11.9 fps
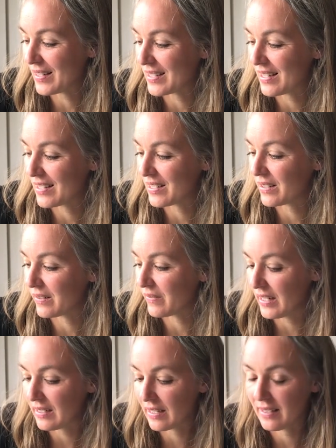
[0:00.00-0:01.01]
to see
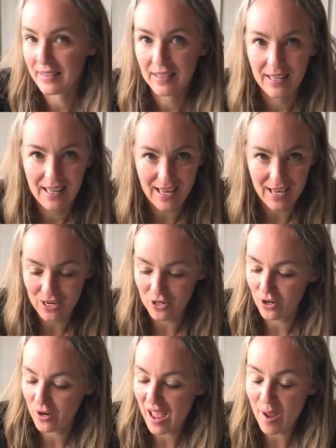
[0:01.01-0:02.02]
Serafina and
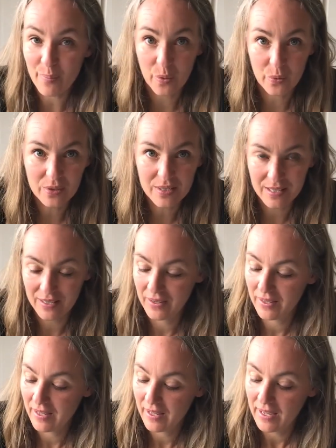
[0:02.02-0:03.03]
her apples.
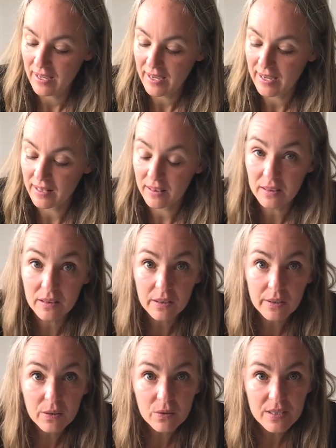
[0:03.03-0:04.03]
And
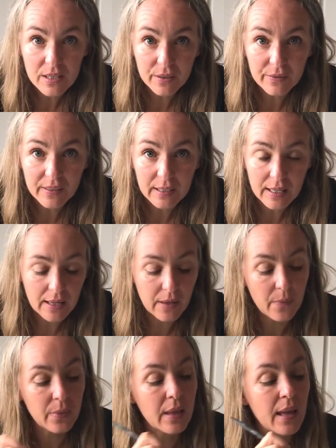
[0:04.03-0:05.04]
little Serafina
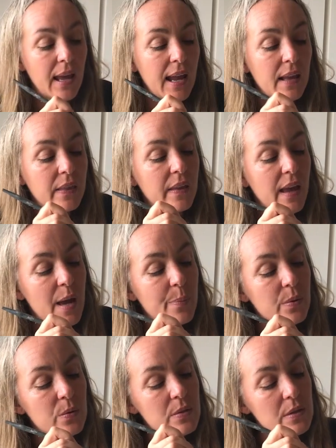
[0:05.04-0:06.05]
had the
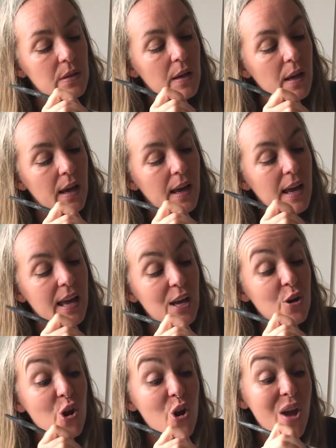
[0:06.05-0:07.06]
apples
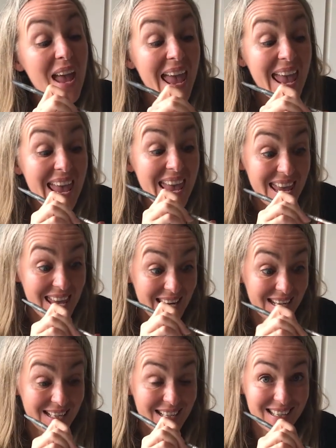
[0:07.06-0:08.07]
in her
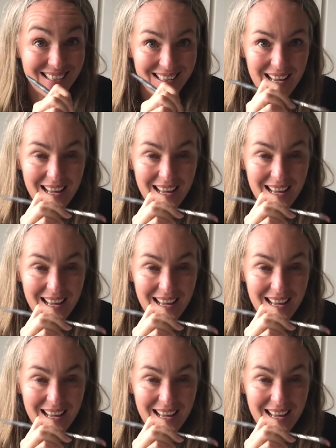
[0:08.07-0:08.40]
hand.